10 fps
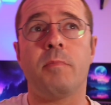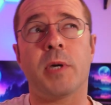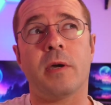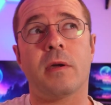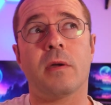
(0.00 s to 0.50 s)

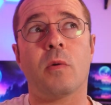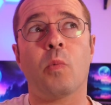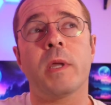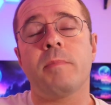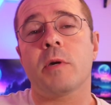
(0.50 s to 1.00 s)
But
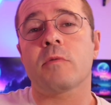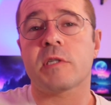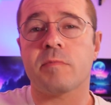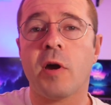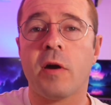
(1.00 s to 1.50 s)
we build
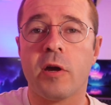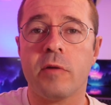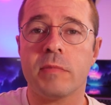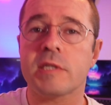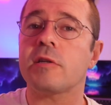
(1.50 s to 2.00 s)
smart
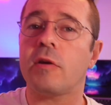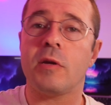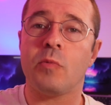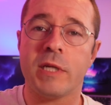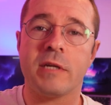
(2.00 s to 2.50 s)
homes so
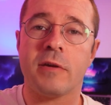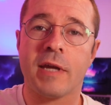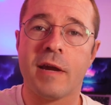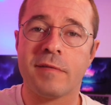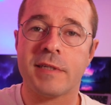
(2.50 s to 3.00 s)
that we
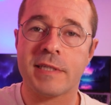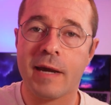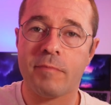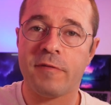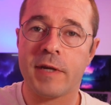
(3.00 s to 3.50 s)
don't have to
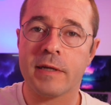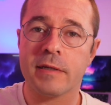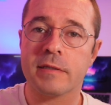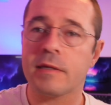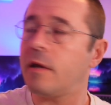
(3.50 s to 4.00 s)
tap
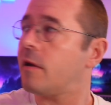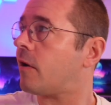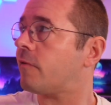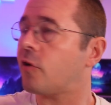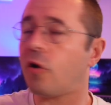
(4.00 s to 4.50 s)
things.
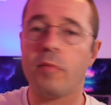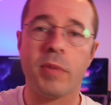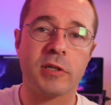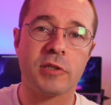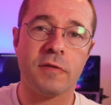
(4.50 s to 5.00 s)
I've got a
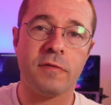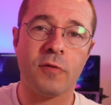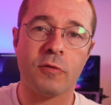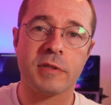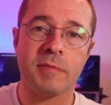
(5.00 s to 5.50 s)
bunch
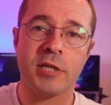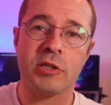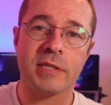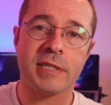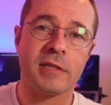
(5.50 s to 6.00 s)
of
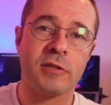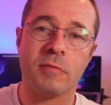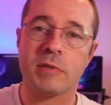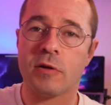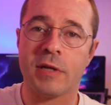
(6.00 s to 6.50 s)
automation set
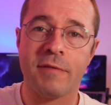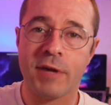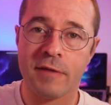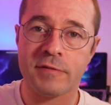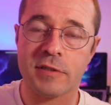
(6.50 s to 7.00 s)
up so I never
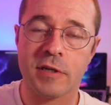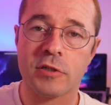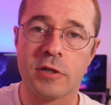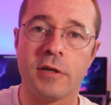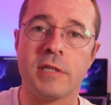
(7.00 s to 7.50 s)
have to
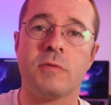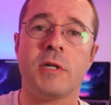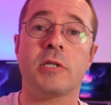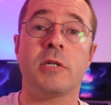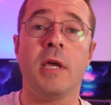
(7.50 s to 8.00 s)
touch a light
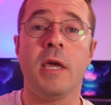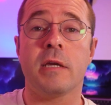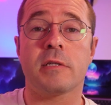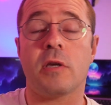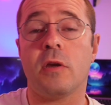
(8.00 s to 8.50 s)
switch.
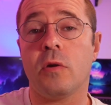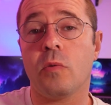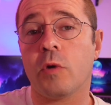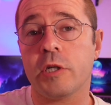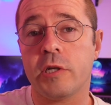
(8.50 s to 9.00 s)
So
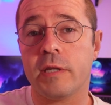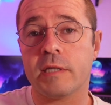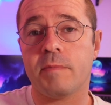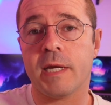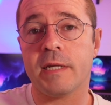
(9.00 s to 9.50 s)
why should
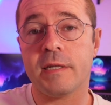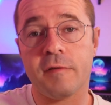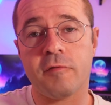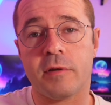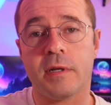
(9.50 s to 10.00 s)
this be any
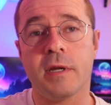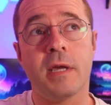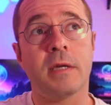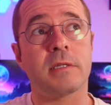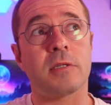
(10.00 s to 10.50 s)
different?
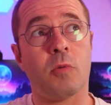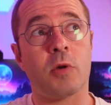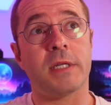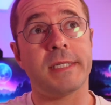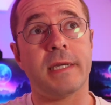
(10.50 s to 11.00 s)
So
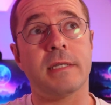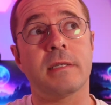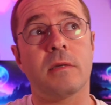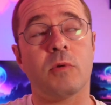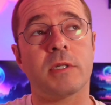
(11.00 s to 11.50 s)
what I did
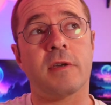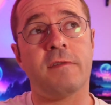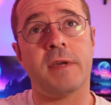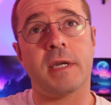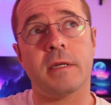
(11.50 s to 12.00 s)
was I
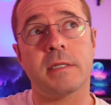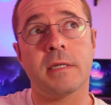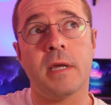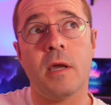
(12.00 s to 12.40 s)
figured